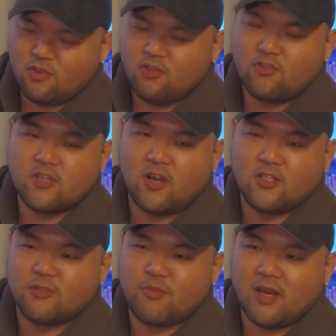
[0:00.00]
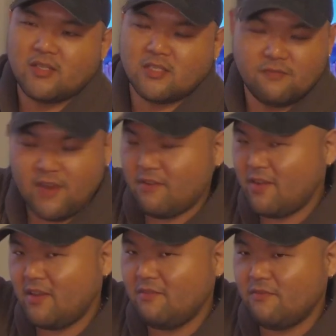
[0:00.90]
Great bang for the buck
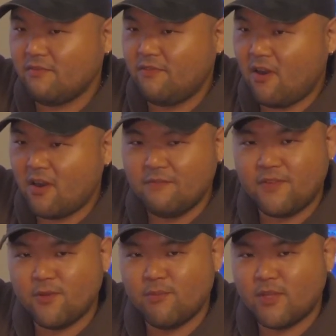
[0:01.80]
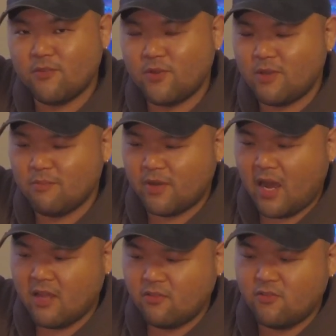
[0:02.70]
floral. It
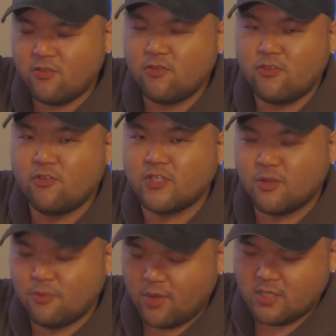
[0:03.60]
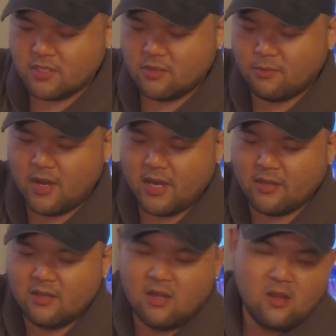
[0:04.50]
hasn't failed me yet, but
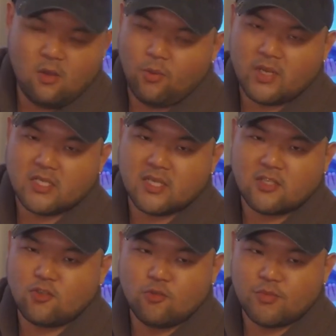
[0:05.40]
like I said, I'm on a